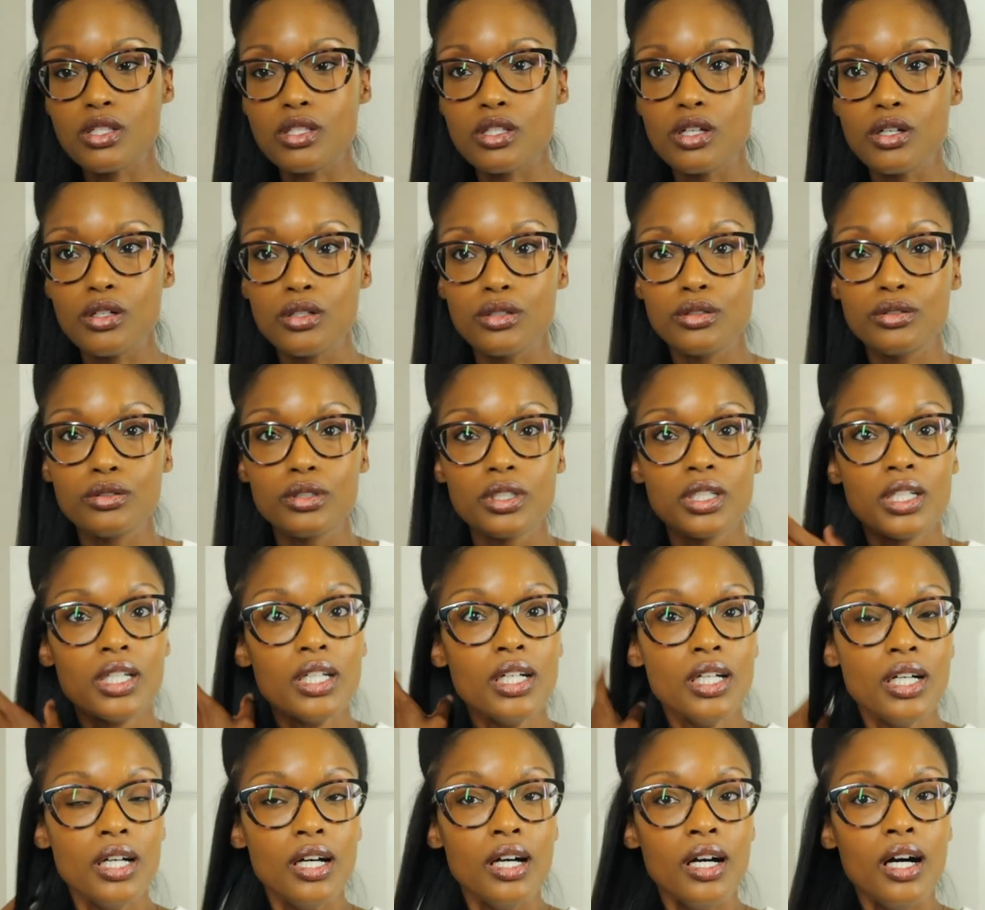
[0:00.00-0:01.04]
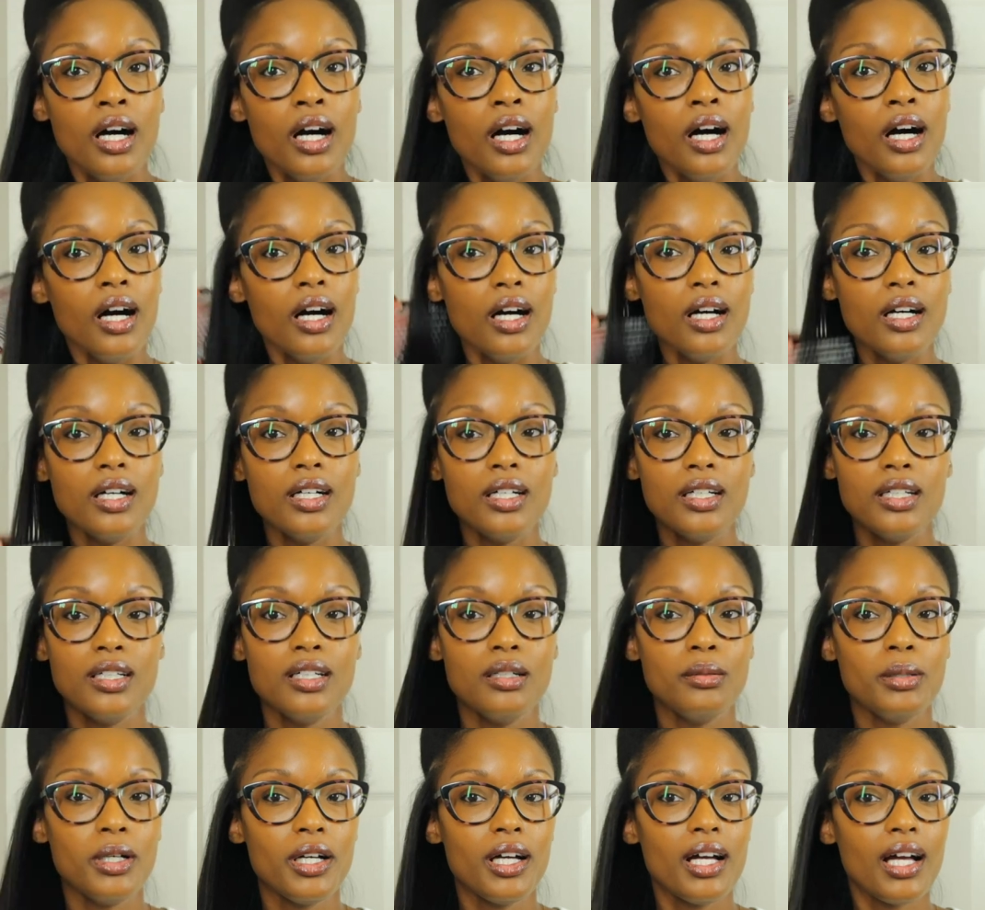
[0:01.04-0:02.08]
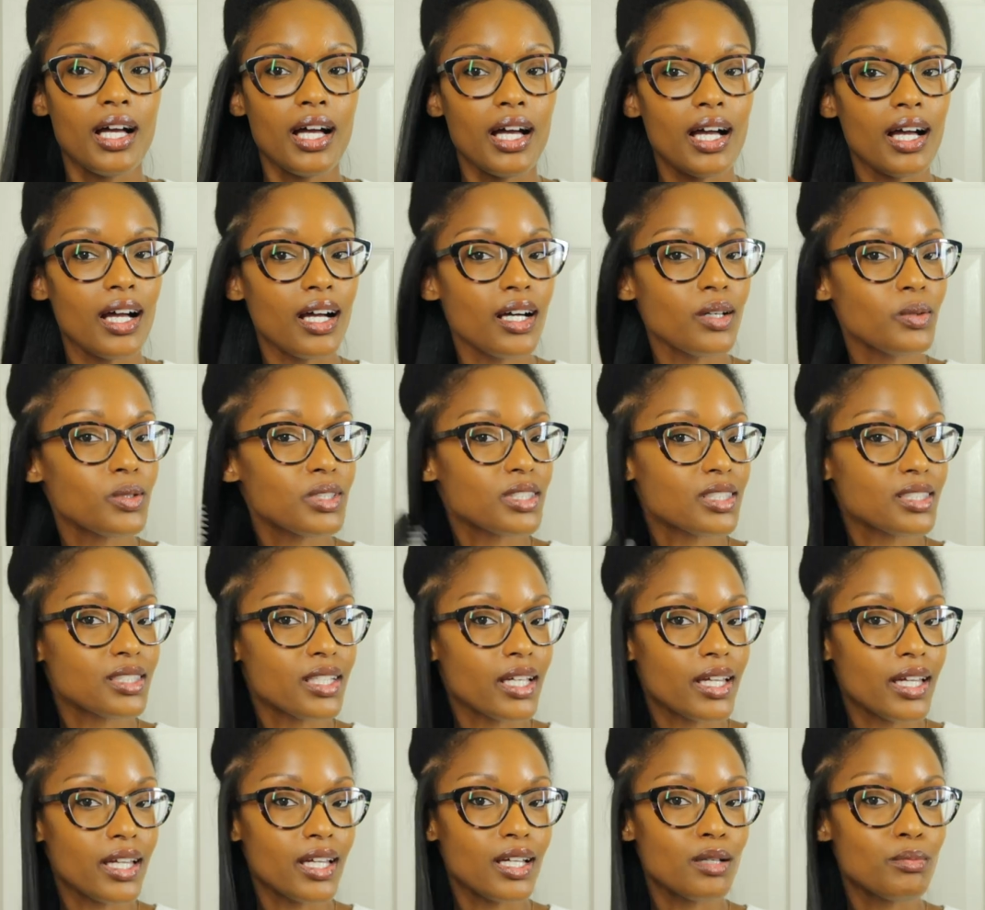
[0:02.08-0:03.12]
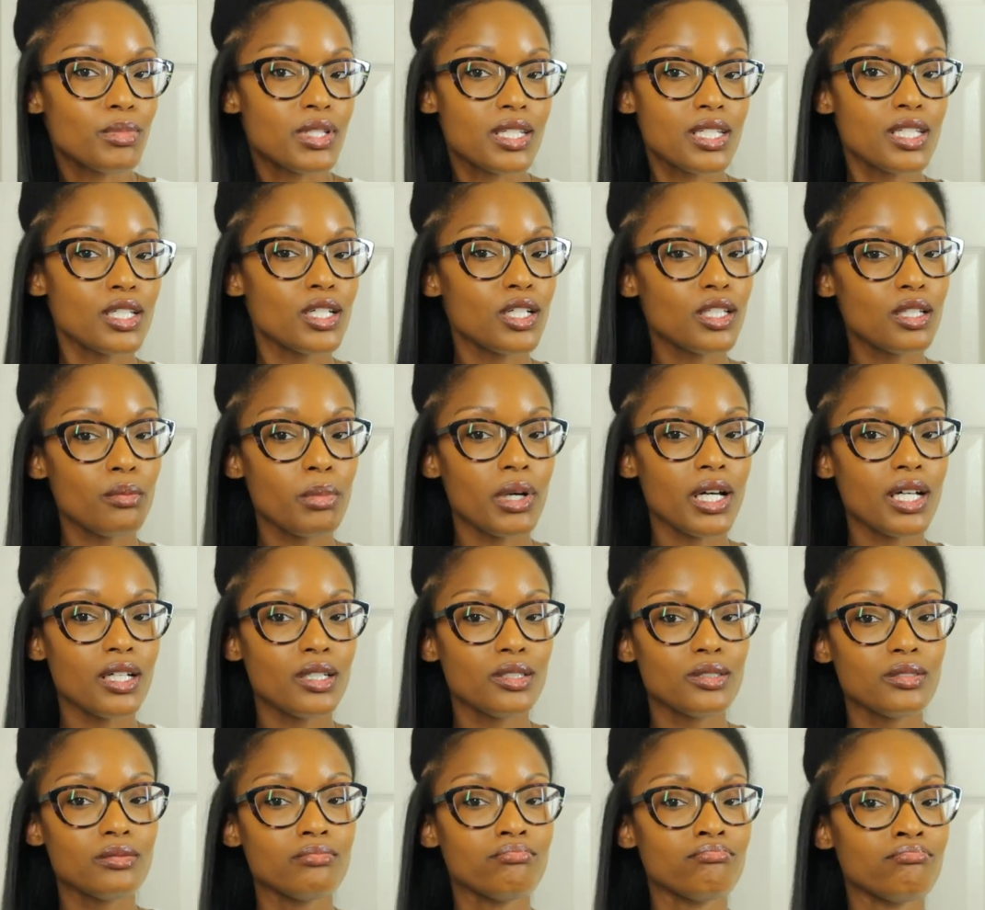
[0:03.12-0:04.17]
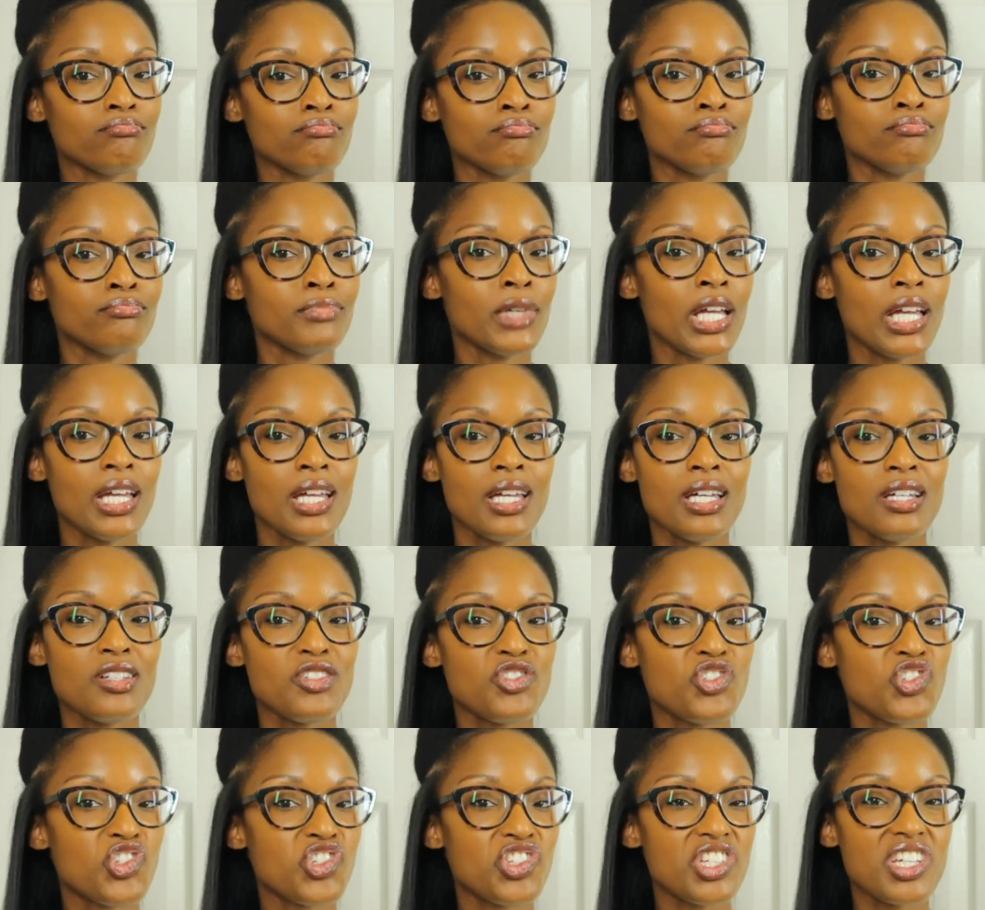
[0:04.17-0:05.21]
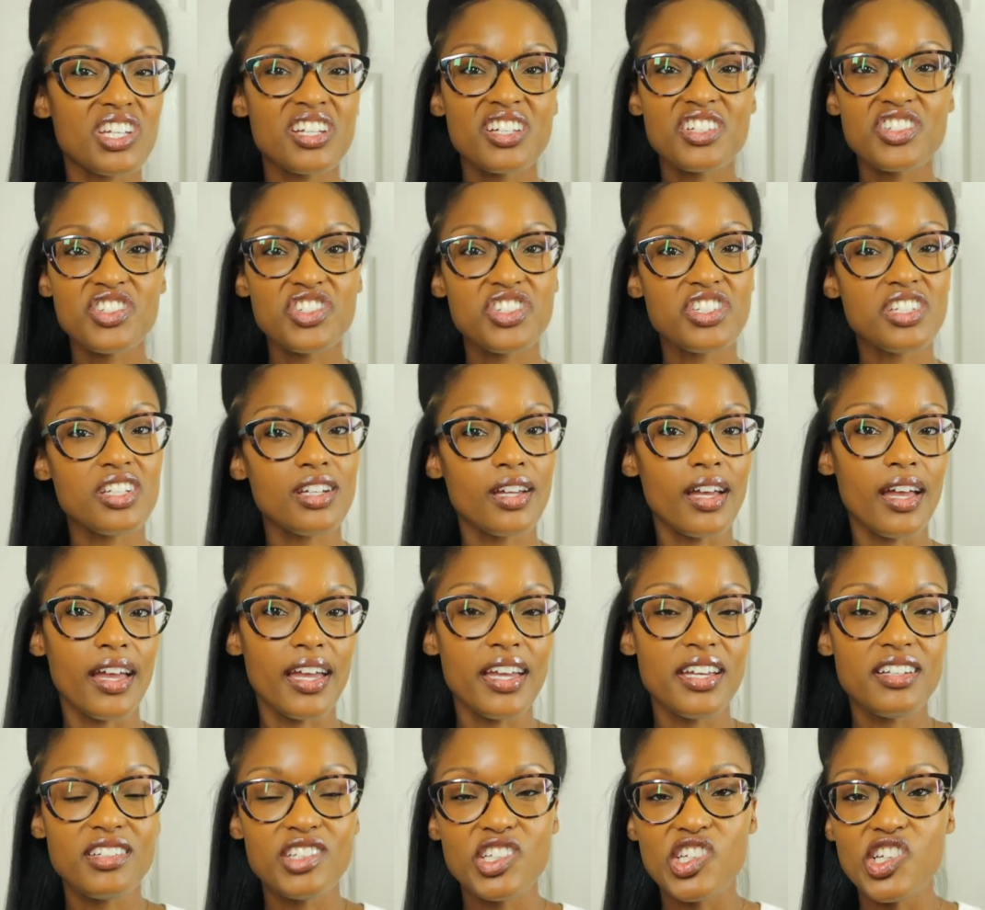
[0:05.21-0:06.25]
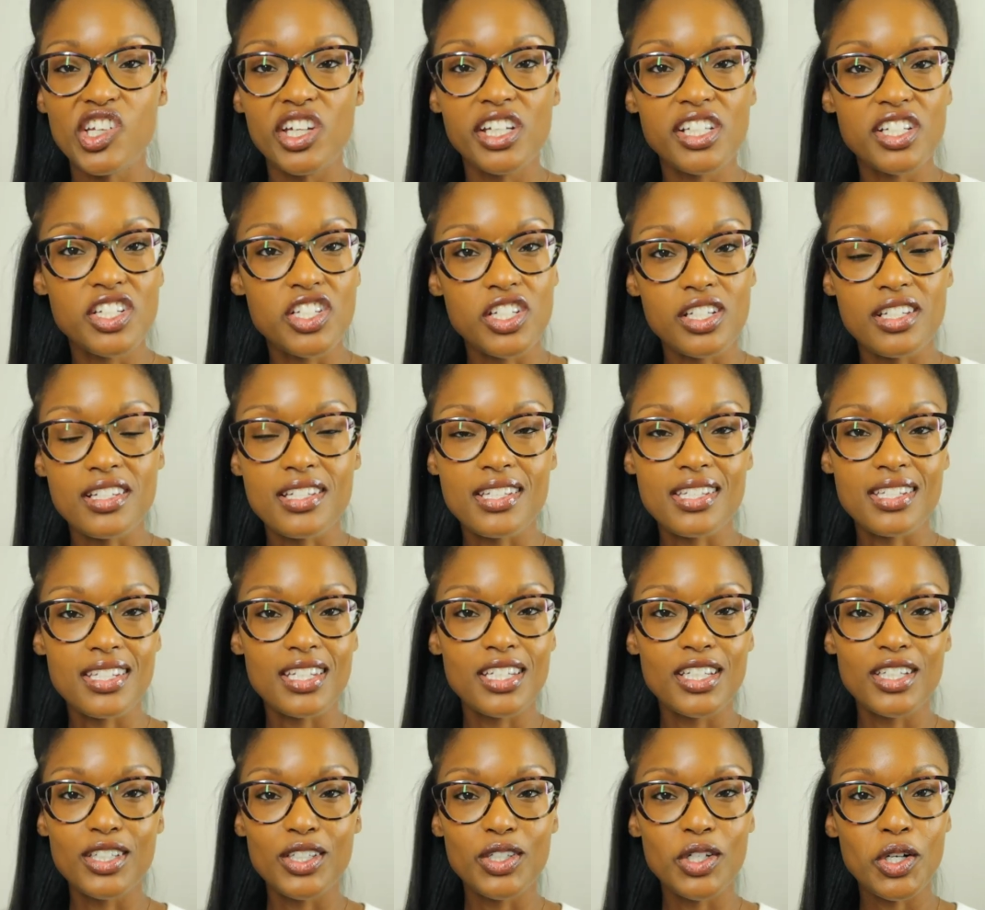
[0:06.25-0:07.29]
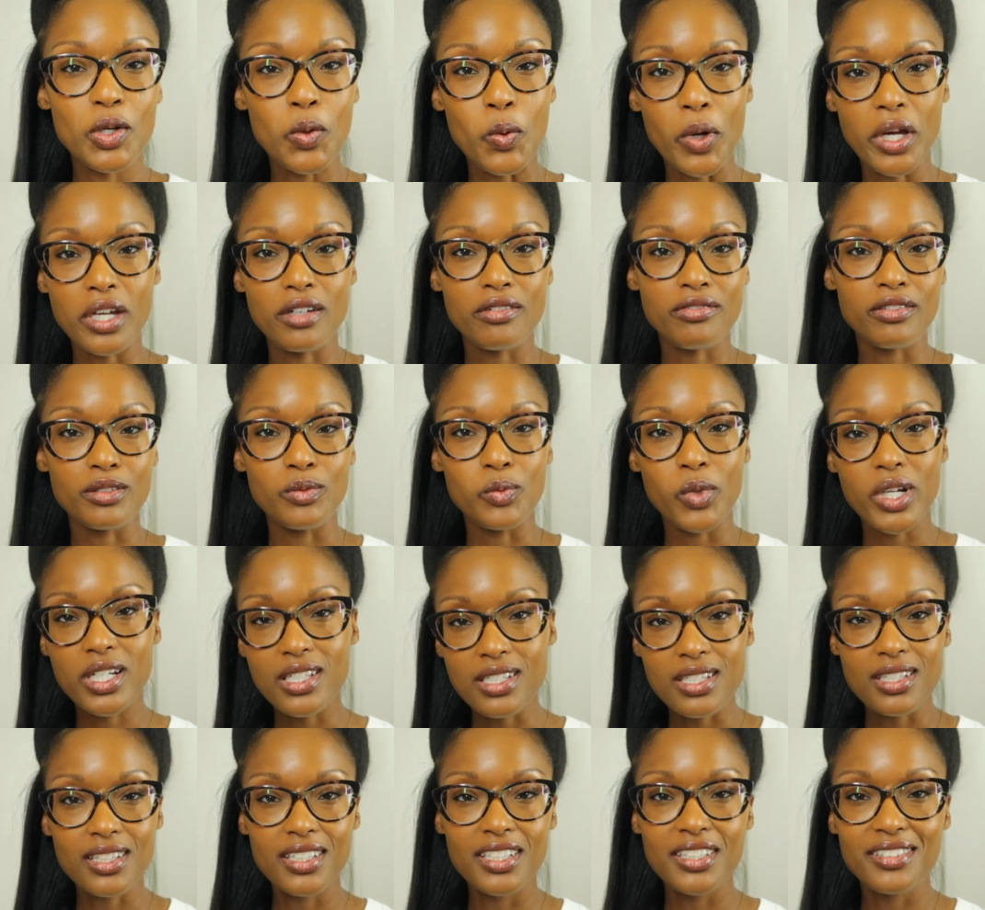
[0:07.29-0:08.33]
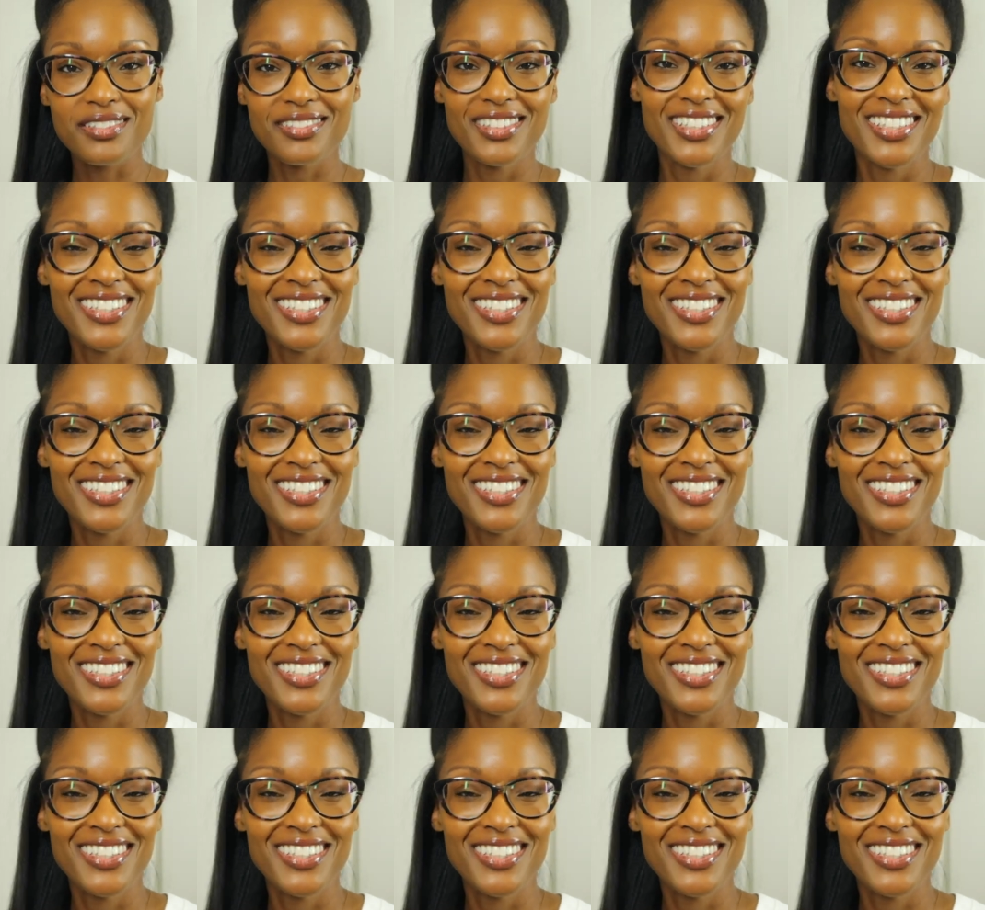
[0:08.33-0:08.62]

so um, I would say I'm still about six to eight inches still away from waist length.